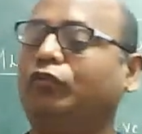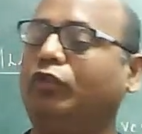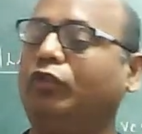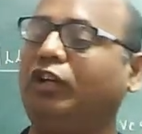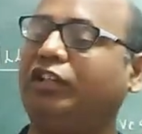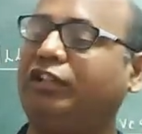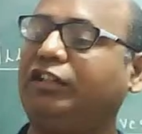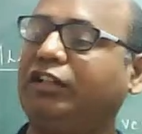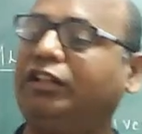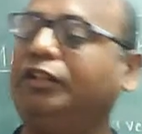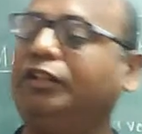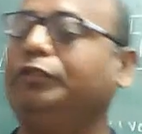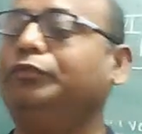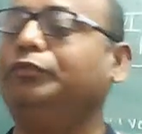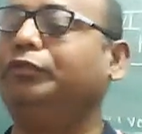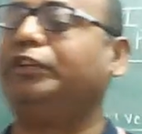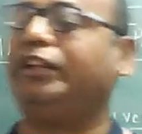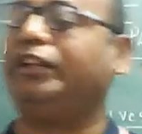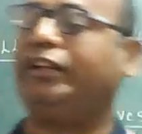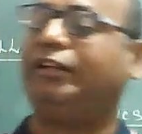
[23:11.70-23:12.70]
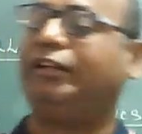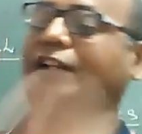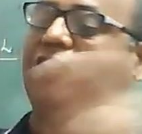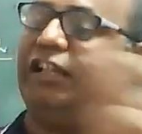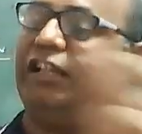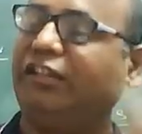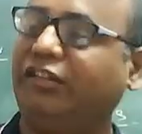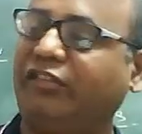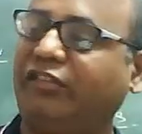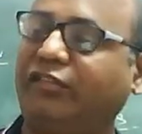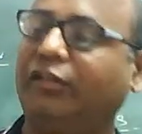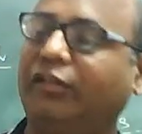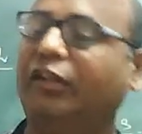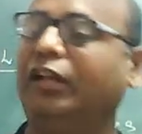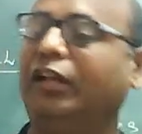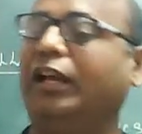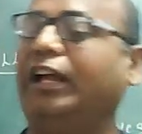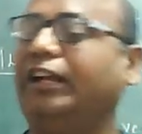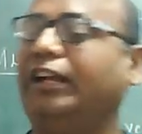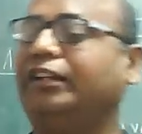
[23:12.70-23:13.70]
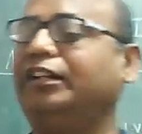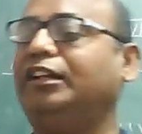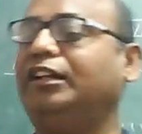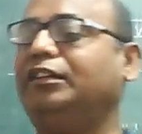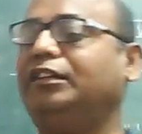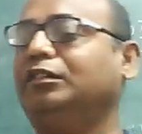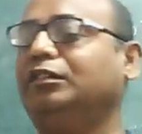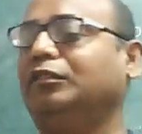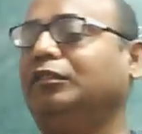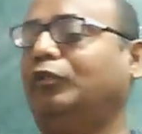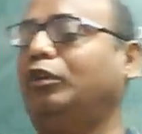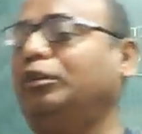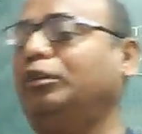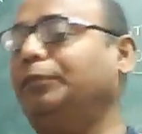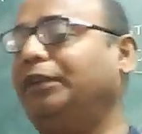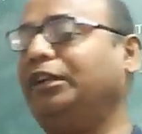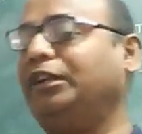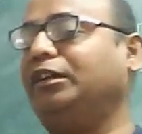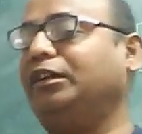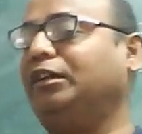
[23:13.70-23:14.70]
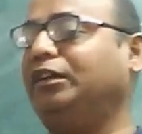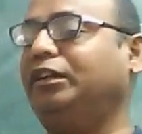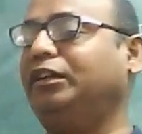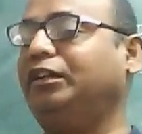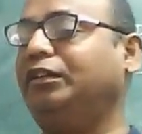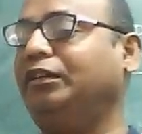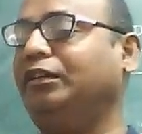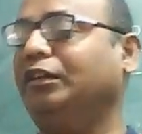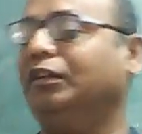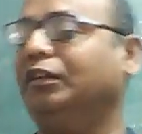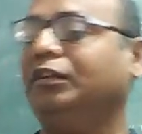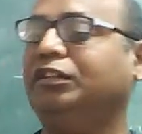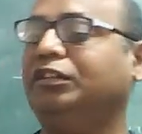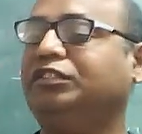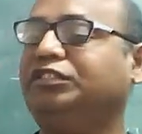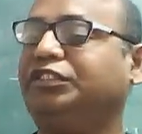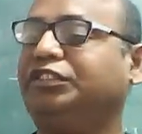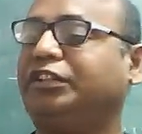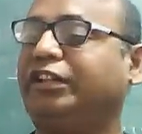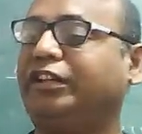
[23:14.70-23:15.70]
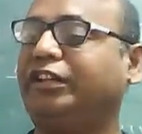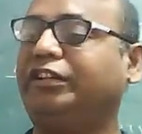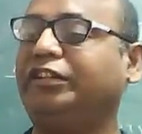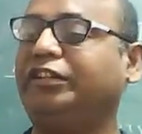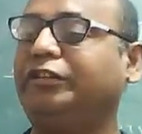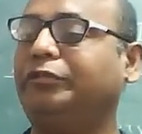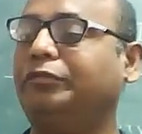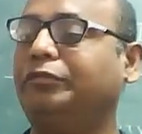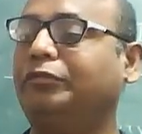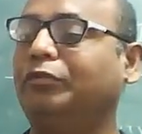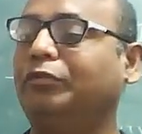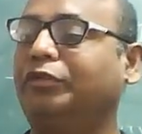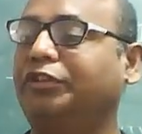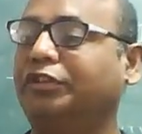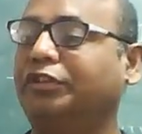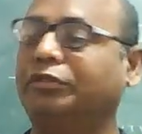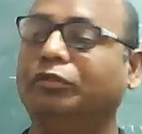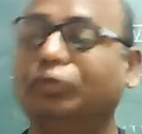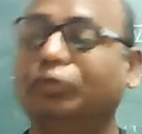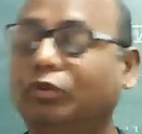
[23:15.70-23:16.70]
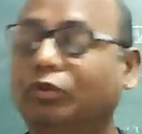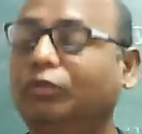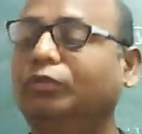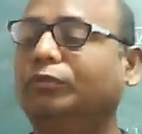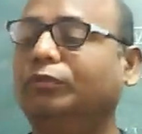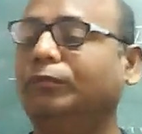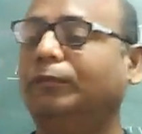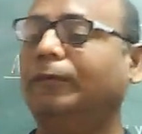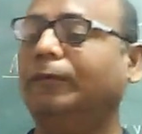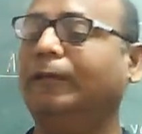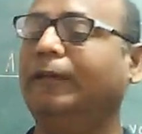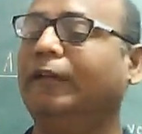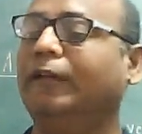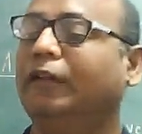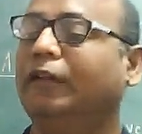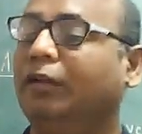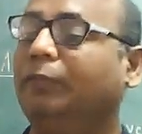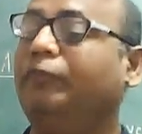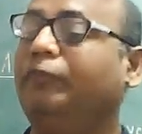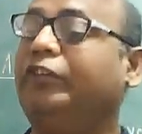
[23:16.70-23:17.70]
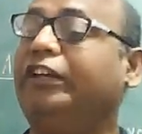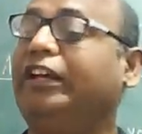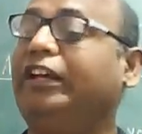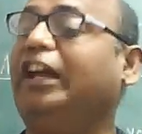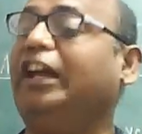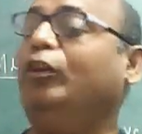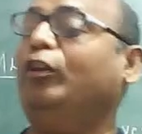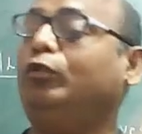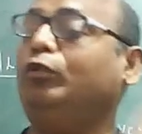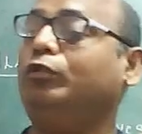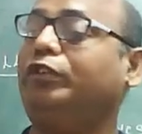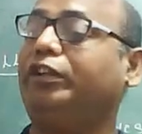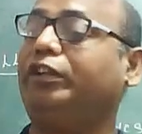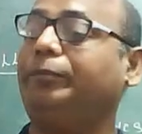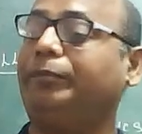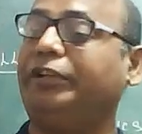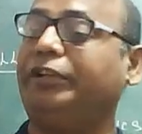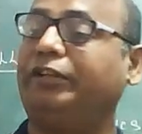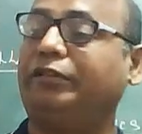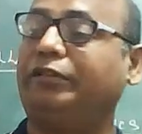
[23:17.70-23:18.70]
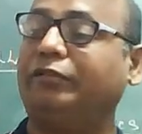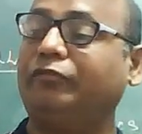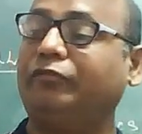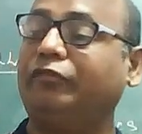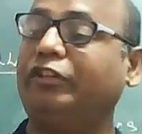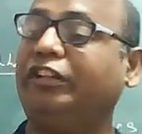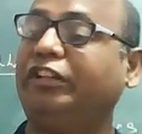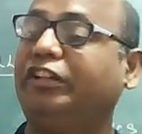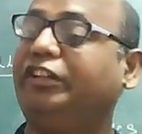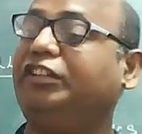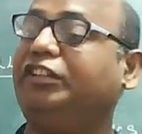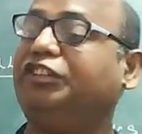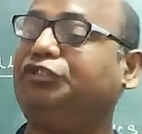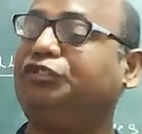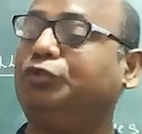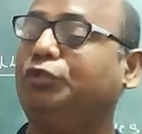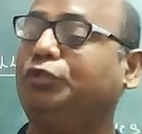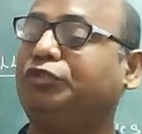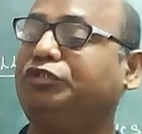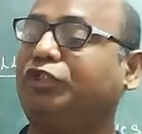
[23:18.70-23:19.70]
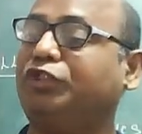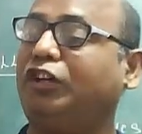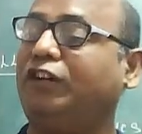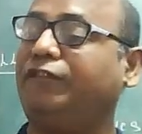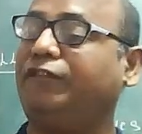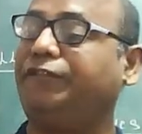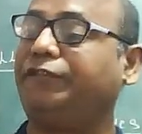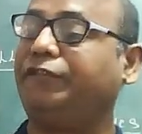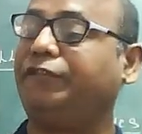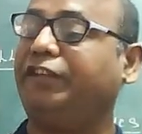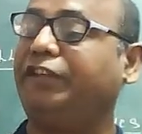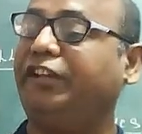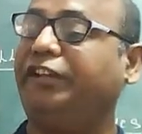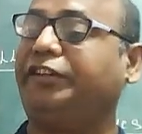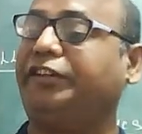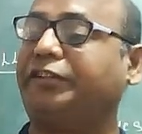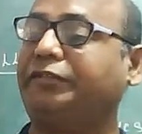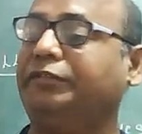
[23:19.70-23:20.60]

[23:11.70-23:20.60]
water, you take rice, and then automatically is it getting cooked? No. We have to keep it, we need the source of heat